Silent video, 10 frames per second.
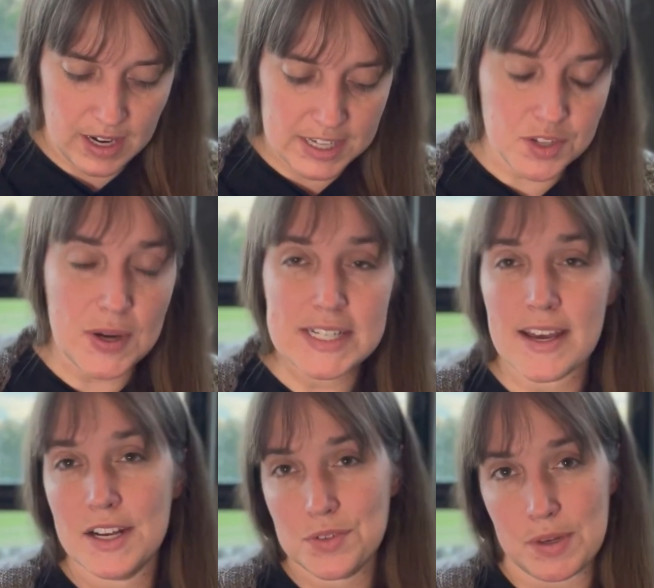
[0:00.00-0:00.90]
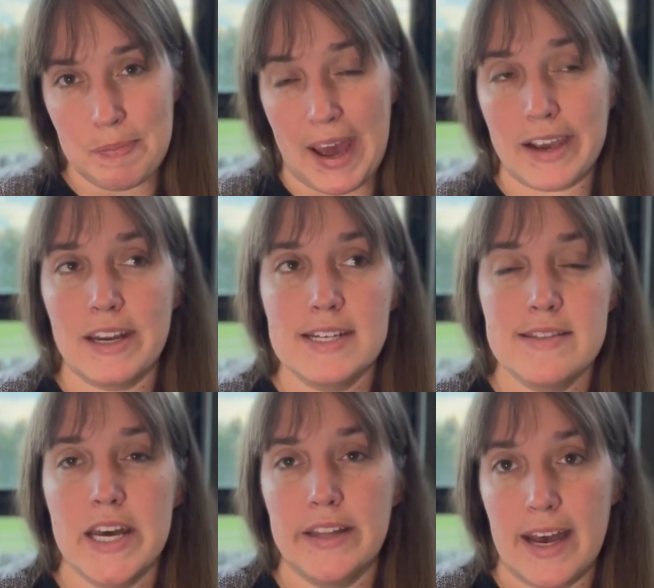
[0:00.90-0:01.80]
so I decided to rip back, and I did
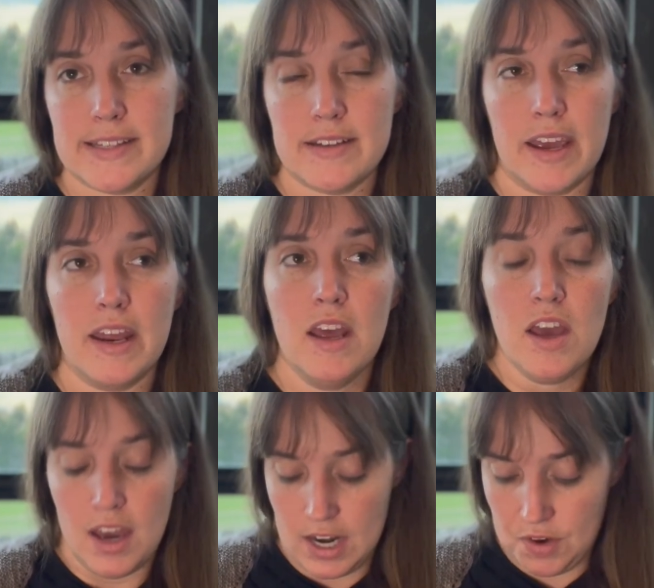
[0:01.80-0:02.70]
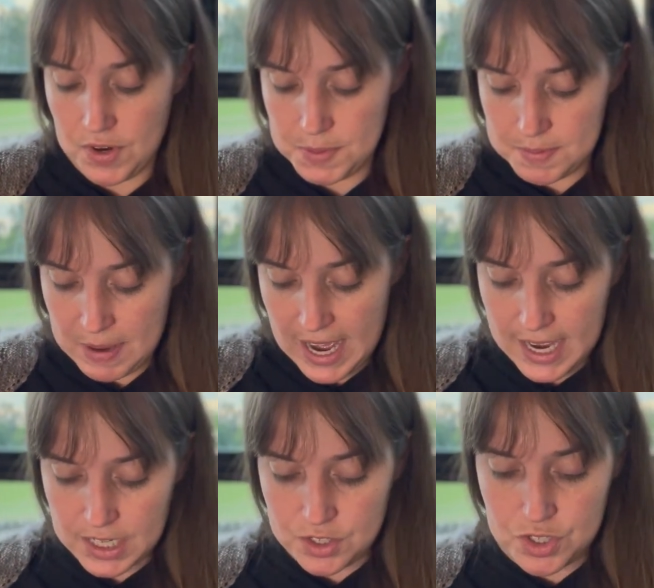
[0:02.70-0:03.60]
that last night, and I ripped
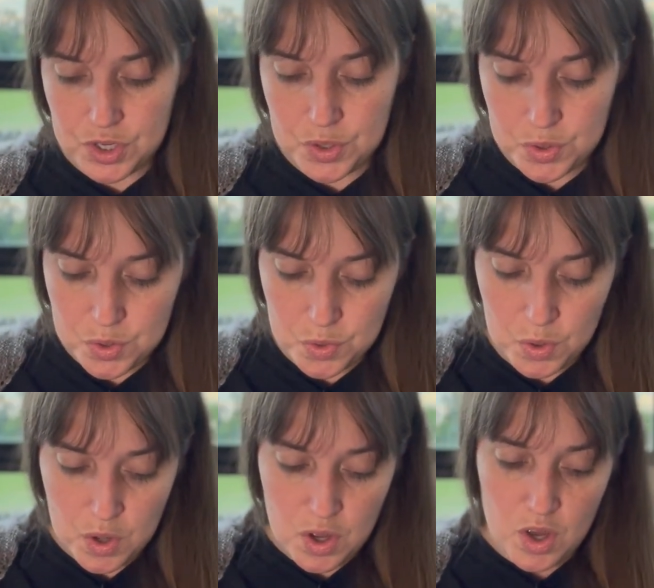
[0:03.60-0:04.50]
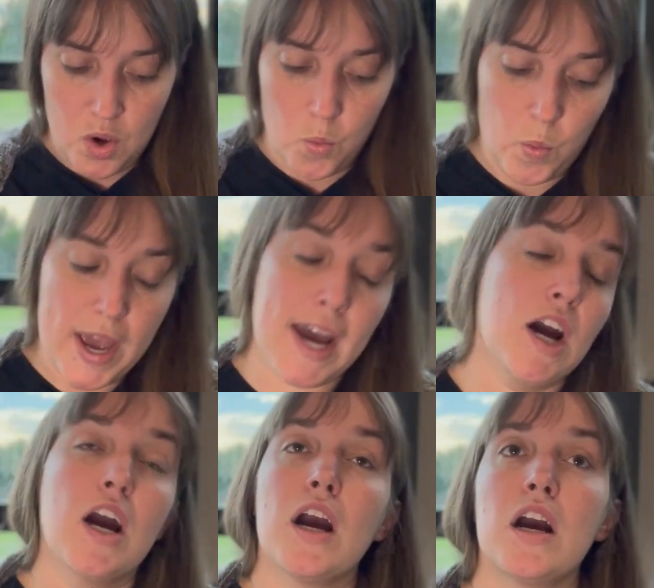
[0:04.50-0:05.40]
back to
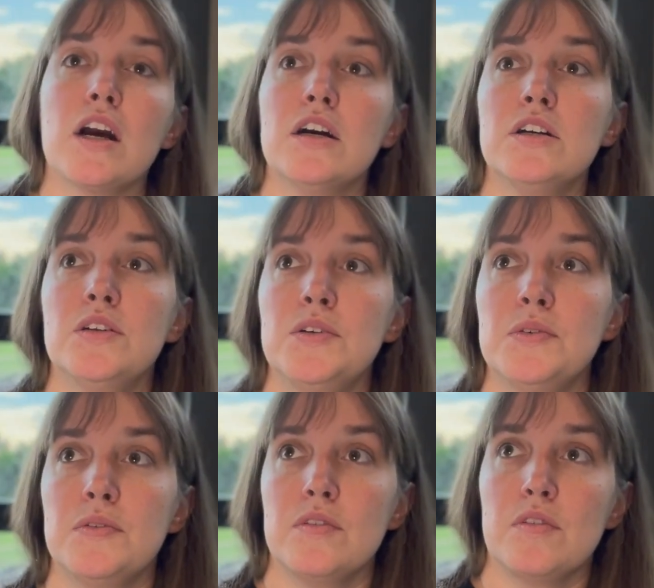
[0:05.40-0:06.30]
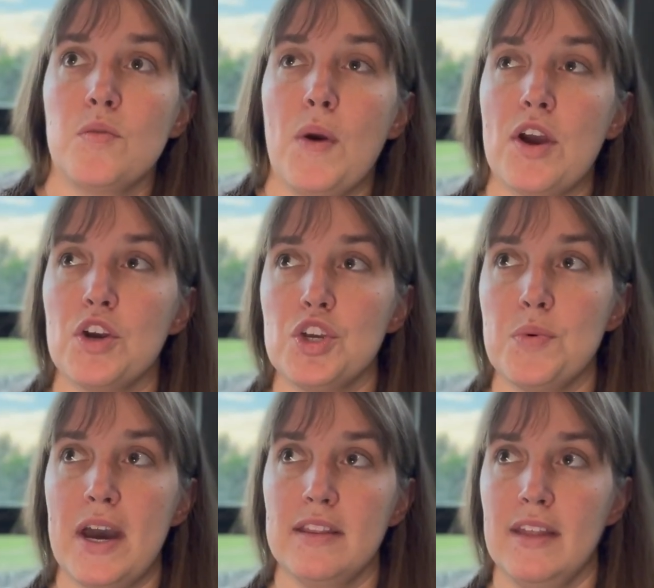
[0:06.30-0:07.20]
where you
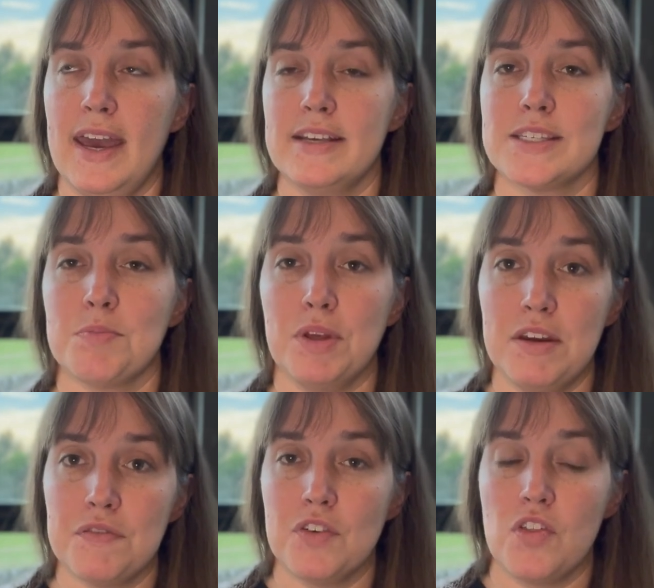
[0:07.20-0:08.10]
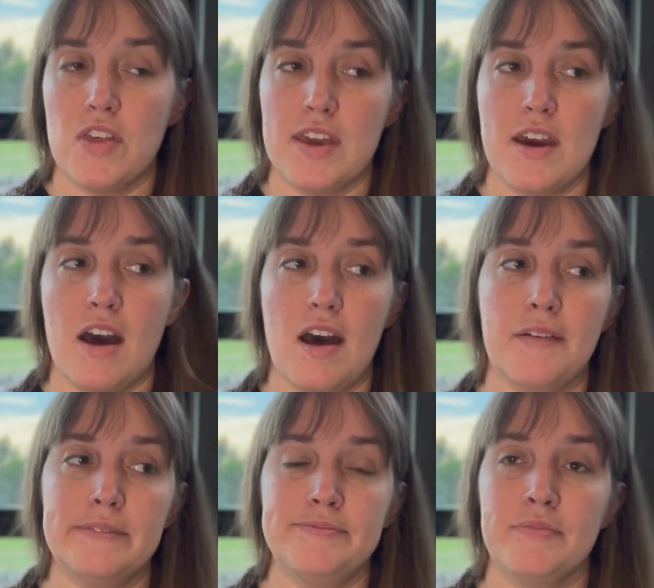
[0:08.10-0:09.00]
had like split for the